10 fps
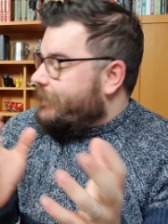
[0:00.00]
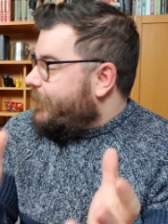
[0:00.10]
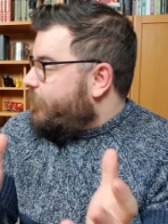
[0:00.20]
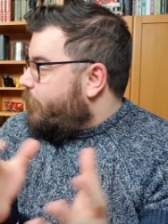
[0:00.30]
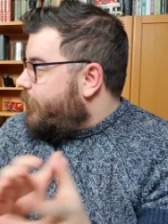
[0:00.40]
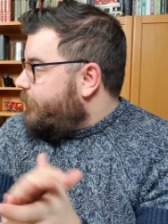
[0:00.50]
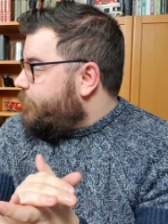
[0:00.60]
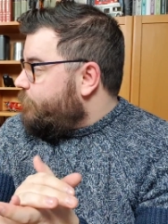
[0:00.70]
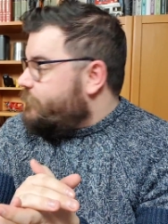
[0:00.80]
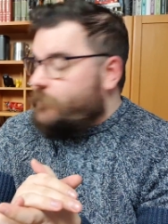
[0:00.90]
Now, I'm
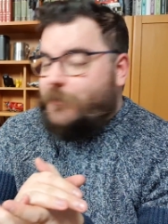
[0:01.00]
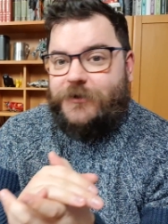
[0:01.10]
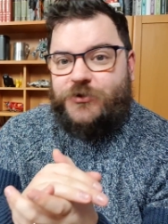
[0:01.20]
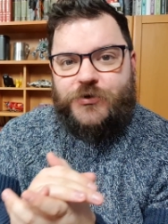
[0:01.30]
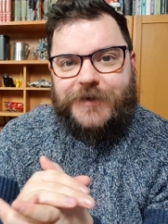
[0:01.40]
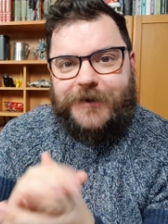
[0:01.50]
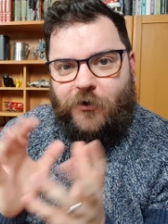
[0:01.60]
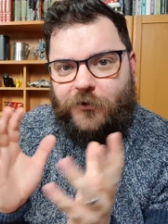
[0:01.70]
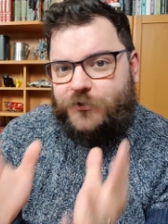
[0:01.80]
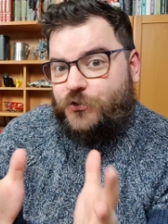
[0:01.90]
going to be shooting
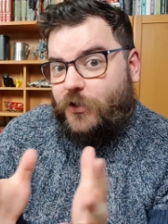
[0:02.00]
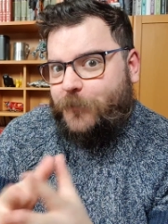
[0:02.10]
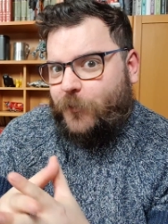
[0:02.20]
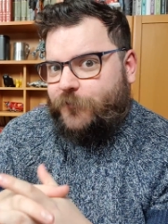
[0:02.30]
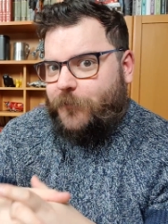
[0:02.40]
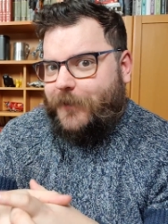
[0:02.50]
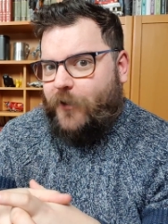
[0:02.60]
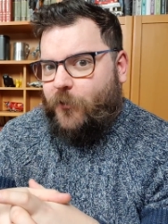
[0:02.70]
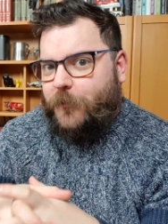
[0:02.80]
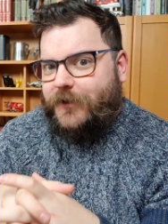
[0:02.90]
on a tripod from
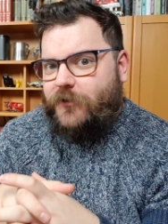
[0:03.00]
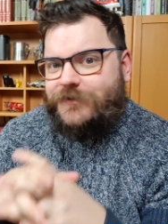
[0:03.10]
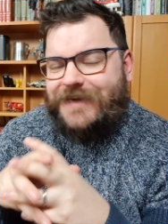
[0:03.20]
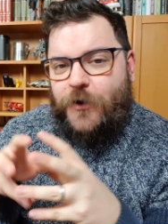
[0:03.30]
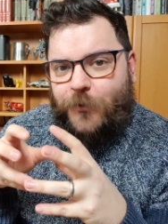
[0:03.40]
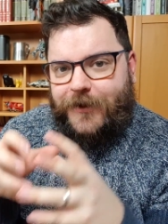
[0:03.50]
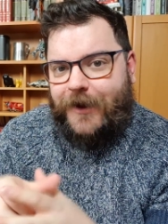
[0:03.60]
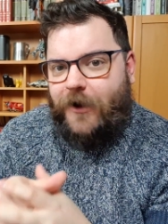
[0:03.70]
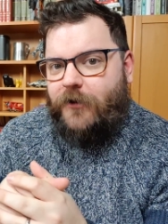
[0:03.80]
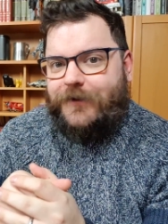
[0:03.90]
now on because we
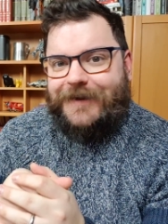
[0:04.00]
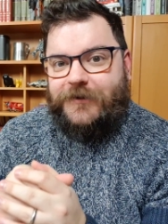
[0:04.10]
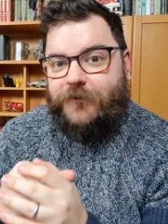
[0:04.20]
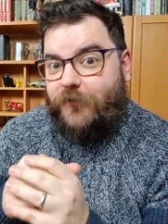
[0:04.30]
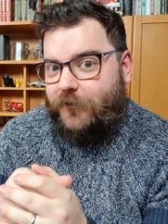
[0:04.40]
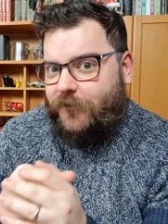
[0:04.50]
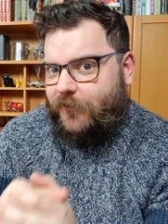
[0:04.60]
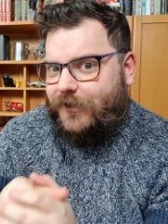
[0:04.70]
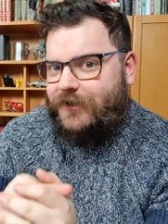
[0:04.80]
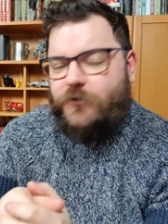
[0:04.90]
are getting very,
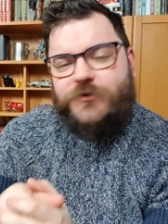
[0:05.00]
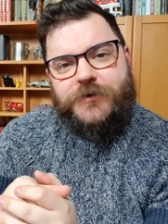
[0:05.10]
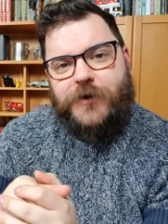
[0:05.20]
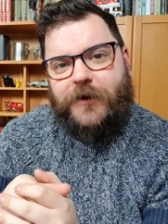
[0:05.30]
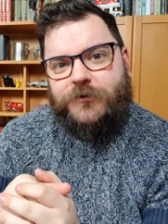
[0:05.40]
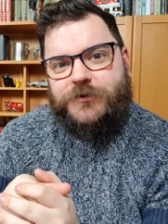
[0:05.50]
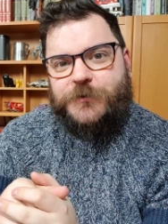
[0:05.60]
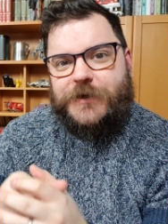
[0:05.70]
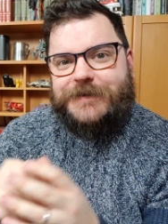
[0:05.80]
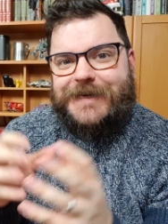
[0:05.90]
very close to our
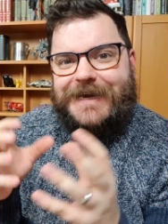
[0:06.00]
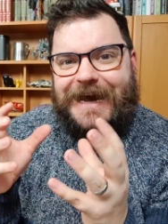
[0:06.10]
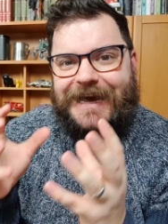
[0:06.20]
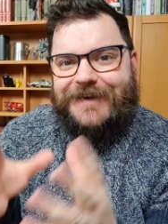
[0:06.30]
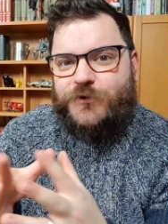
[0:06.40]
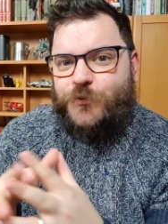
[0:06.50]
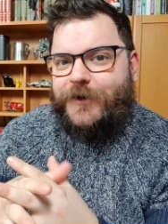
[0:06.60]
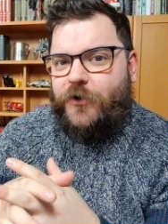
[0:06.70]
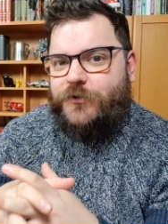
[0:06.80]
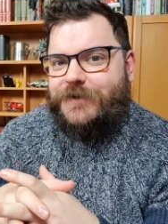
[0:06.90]
subject and we're
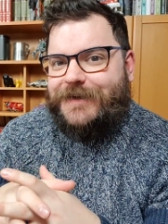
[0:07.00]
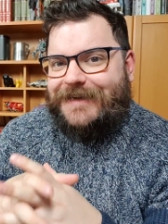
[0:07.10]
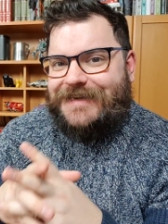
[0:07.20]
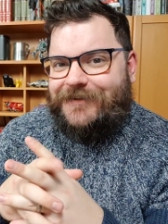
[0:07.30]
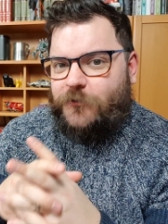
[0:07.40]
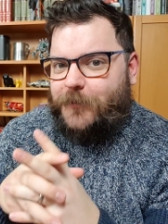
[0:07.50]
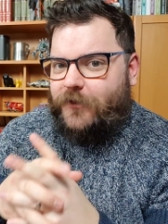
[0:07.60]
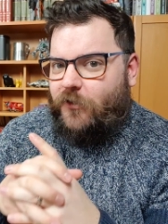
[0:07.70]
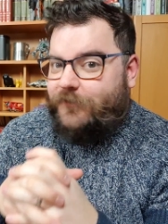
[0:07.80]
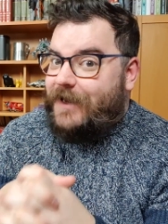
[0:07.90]
going to get a little
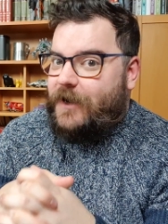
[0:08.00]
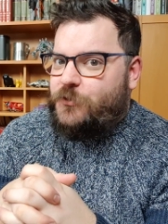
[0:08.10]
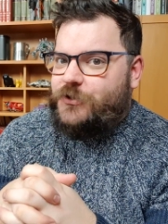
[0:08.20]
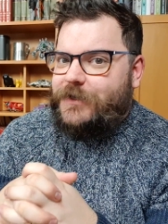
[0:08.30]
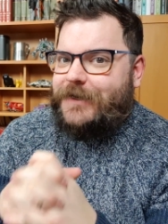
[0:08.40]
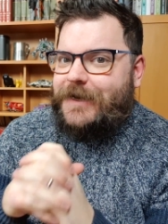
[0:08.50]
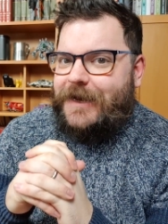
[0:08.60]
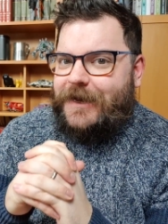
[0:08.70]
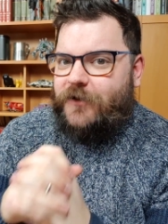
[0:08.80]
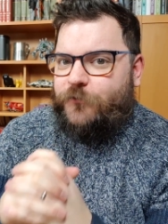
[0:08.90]
bit of camera shake
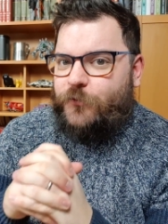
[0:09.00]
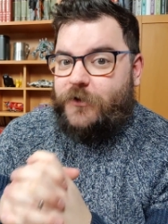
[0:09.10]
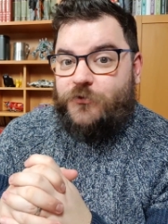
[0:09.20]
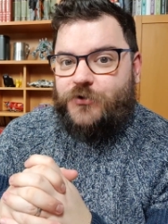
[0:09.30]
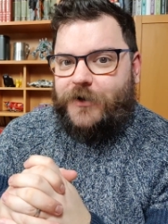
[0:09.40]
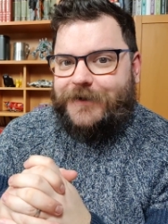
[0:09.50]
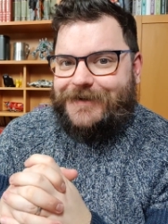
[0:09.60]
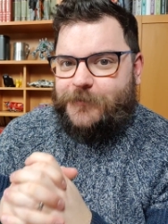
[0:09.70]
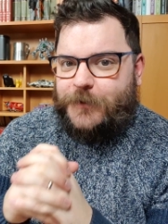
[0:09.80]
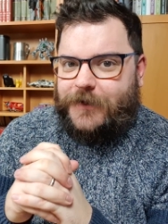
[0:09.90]
if we don't try and
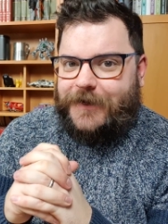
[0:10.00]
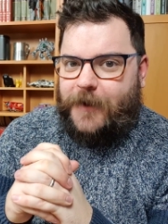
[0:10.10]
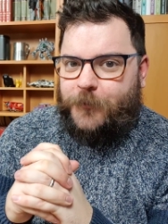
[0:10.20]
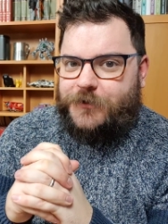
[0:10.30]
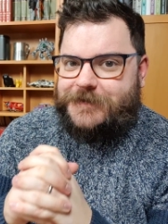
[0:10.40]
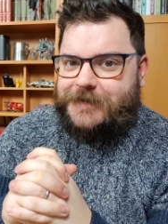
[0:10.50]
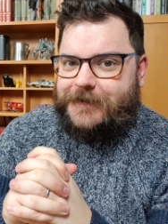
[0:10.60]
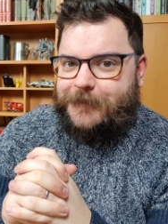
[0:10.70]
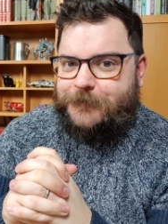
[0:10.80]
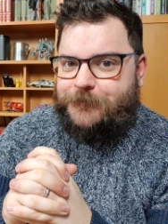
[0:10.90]
keep the camera
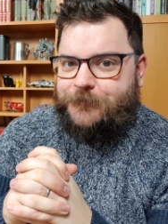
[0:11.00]
steady.